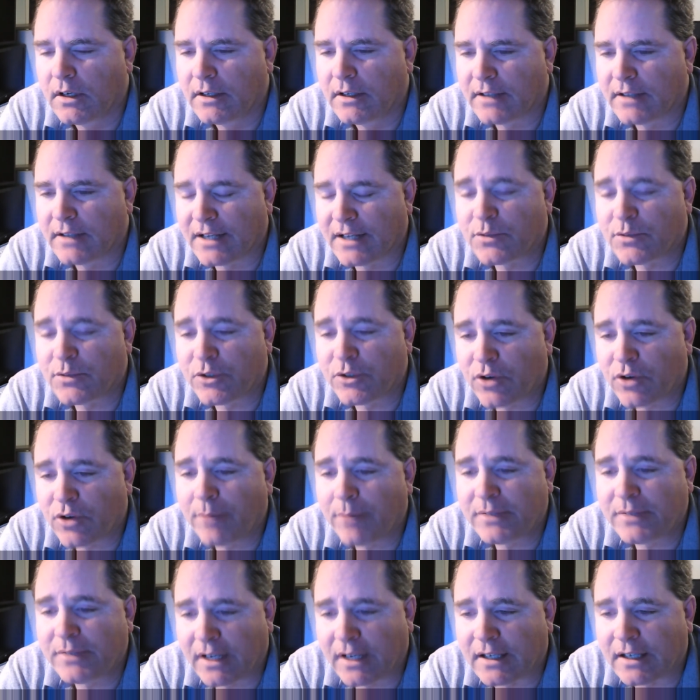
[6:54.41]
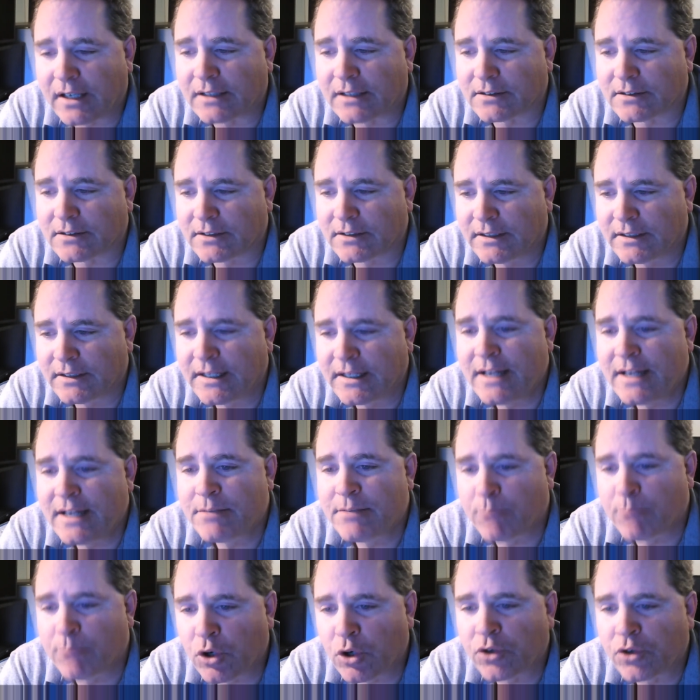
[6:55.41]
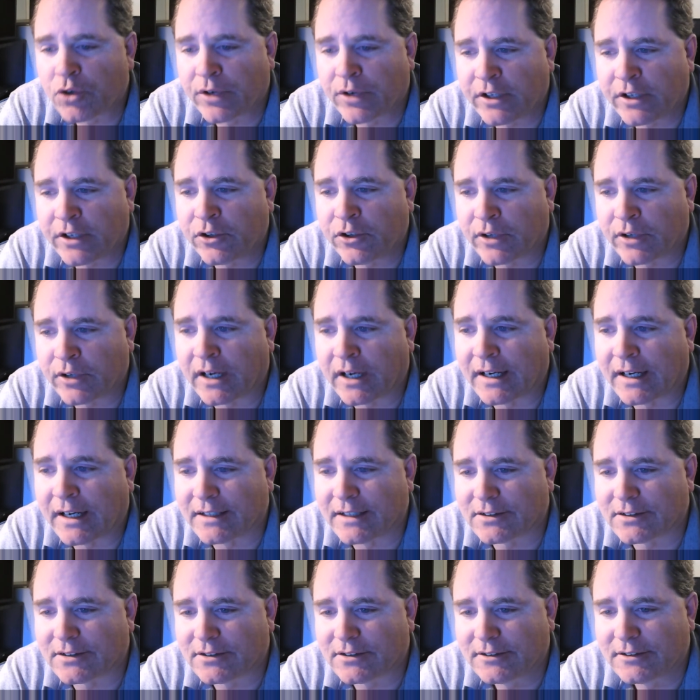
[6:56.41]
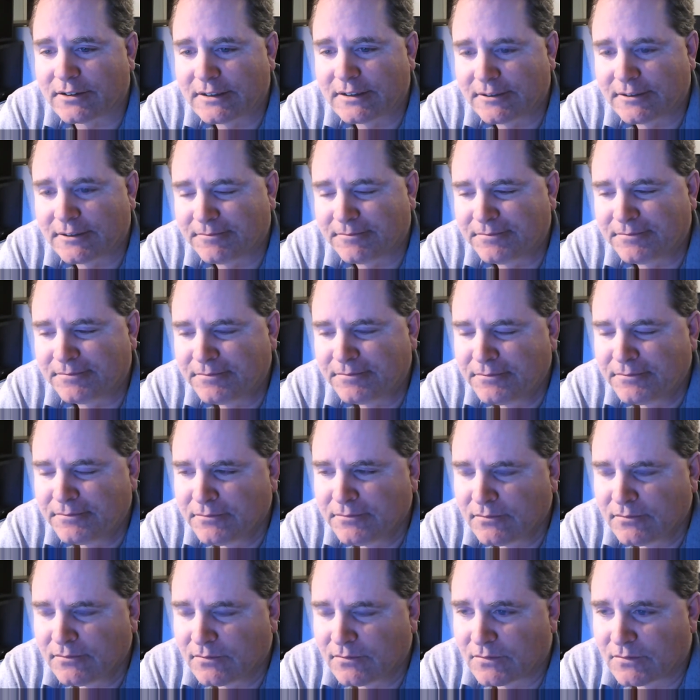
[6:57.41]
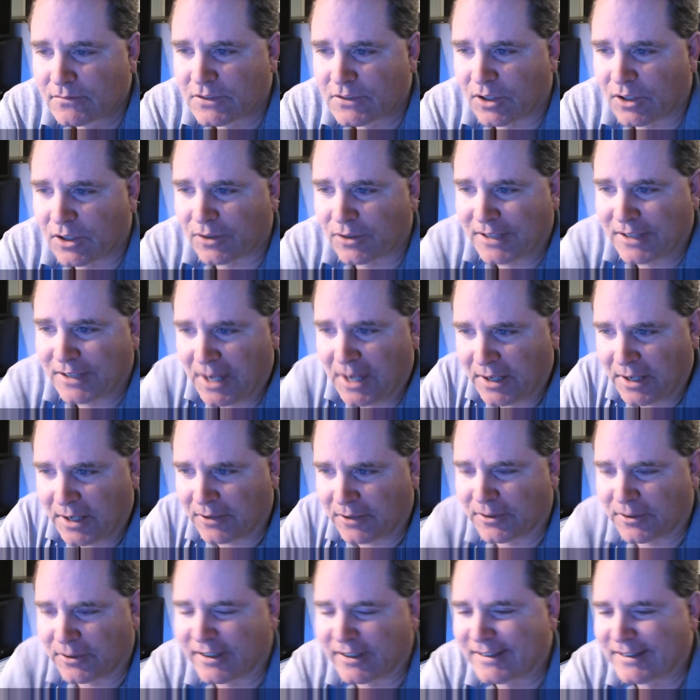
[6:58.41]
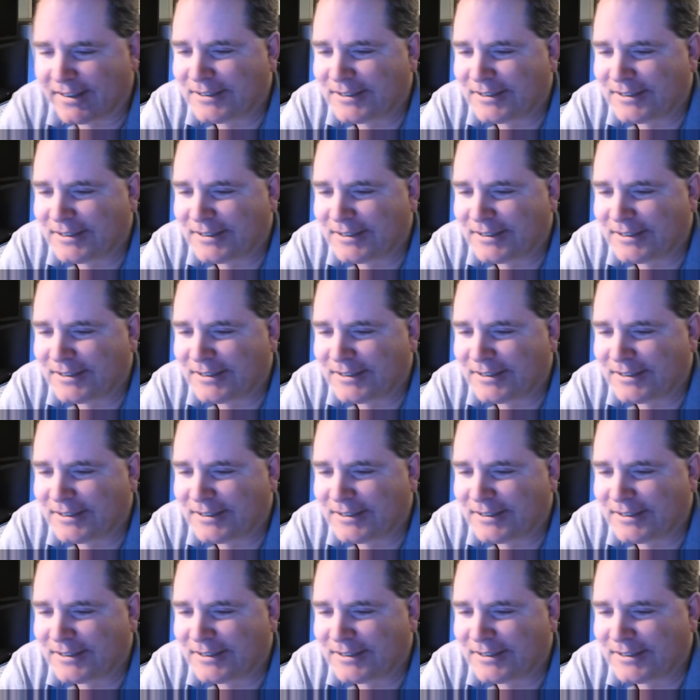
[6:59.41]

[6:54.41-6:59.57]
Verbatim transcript: That's what Trump does. He's murdering you guys. So, anyway.